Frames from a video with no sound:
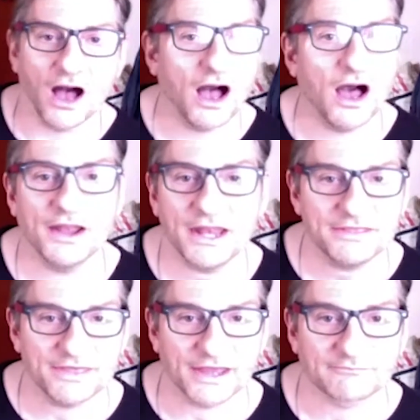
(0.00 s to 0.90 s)
on
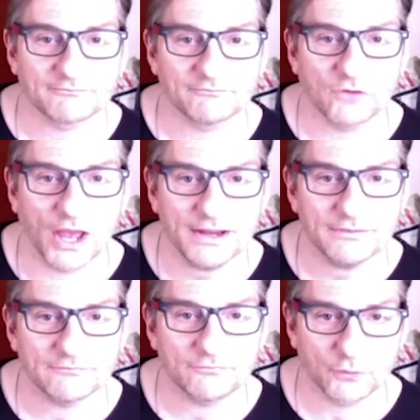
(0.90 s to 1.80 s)
anything, right?
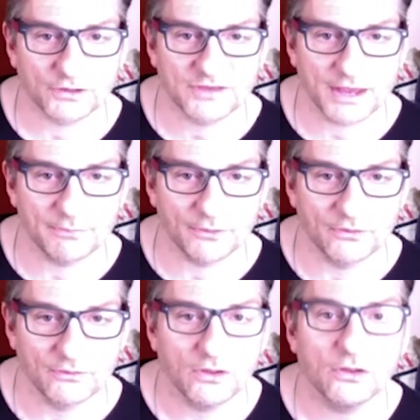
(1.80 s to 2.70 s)
For
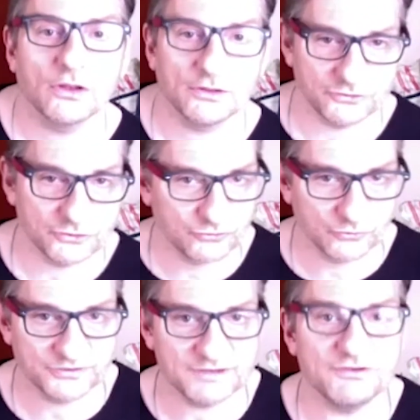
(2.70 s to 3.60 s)
example, you do
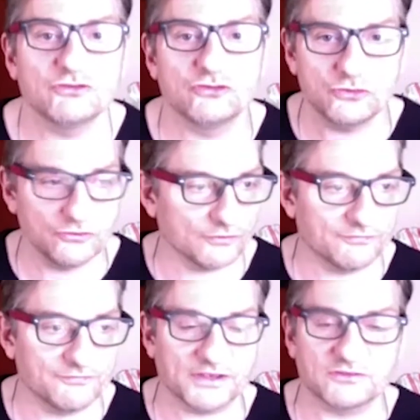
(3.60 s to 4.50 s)
a TV shoot, you're a
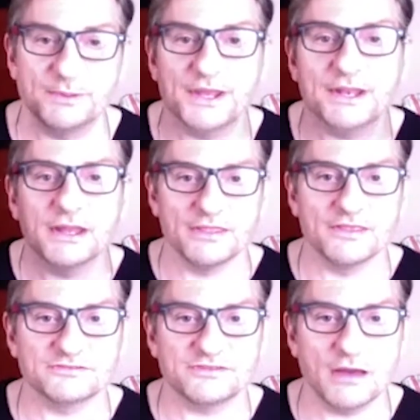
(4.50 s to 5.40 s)
fixed bid,
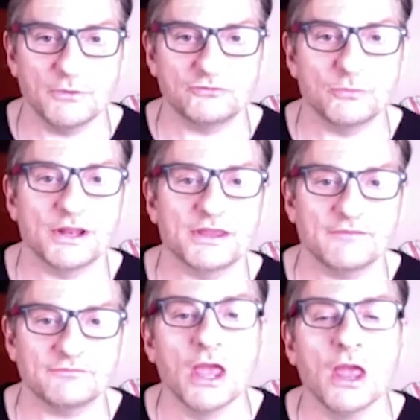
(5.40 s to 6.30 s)
this is how much money you
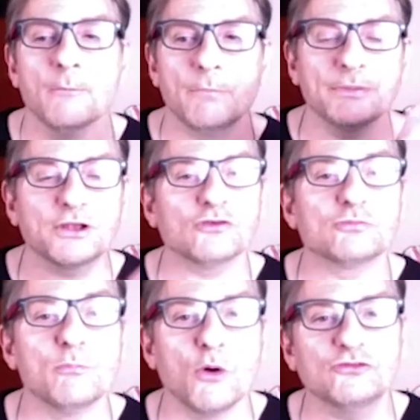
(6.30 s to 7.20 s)
have. But because
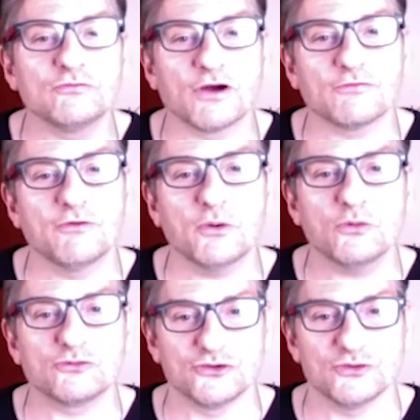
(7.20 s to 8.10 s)
most of our photo
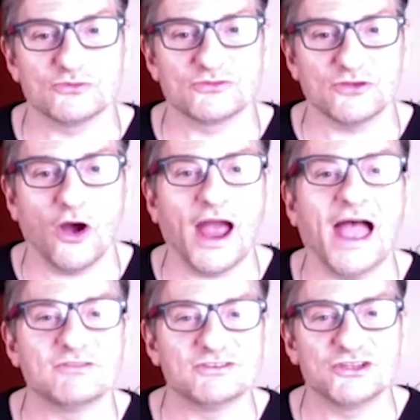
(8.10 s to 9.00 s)
shoots
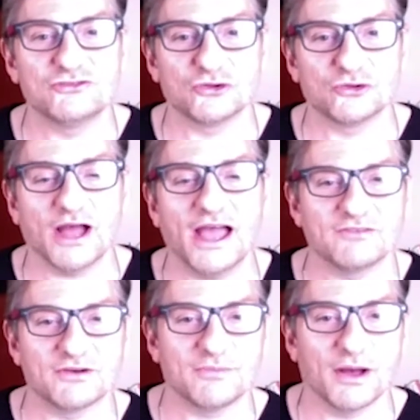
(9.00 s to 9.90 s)
have
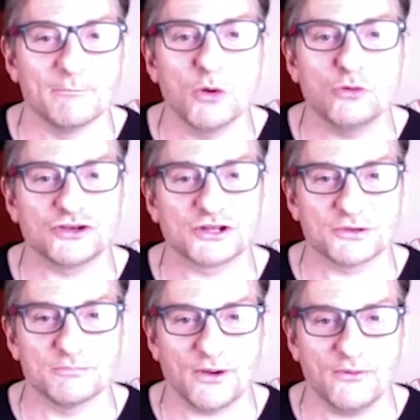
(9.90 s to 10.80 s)
a motion
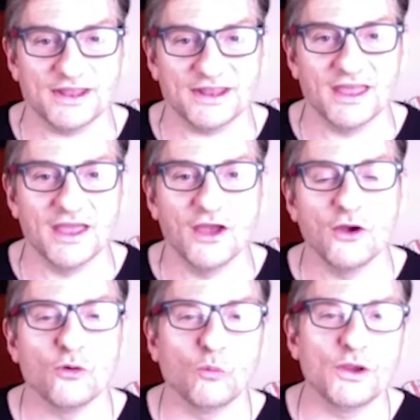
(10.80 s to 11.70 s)
component,
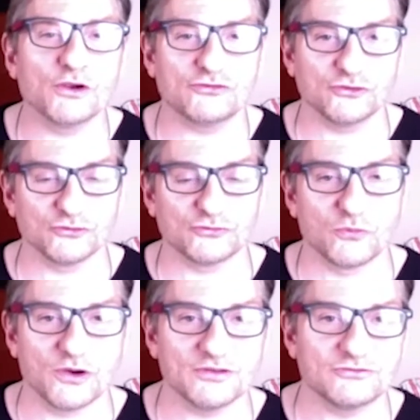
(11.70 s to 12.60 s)
we are still
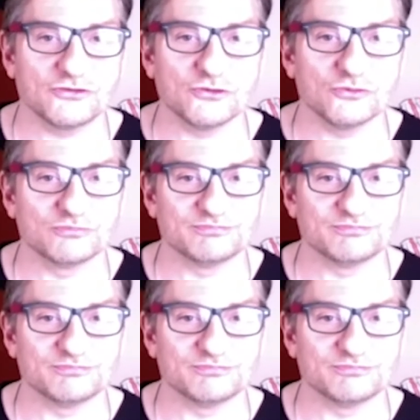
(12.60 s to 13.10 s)
sworn to,